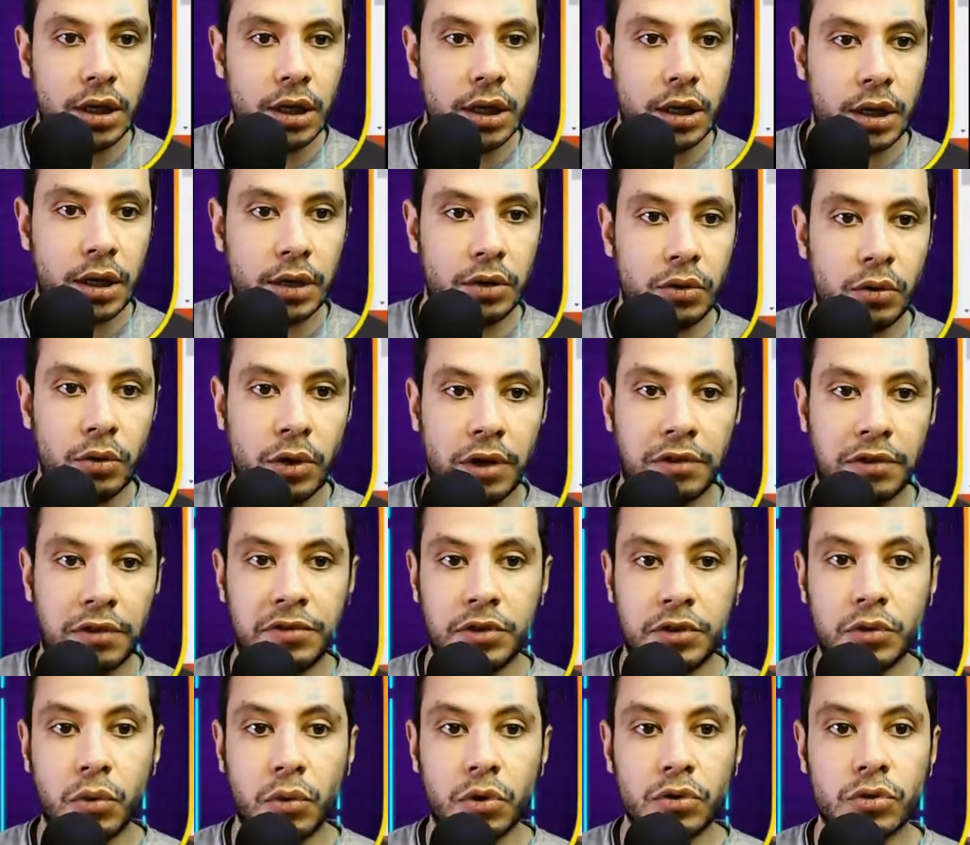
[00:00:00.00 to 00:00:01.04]
if
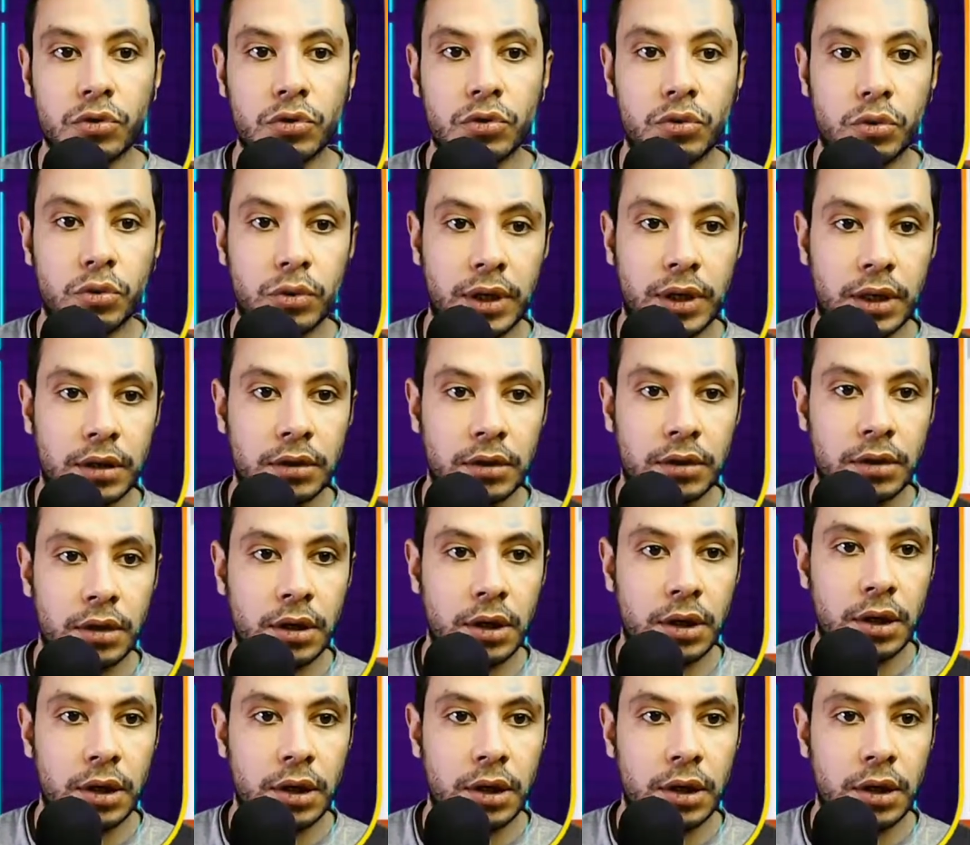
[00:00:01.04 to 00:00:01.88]
you want to get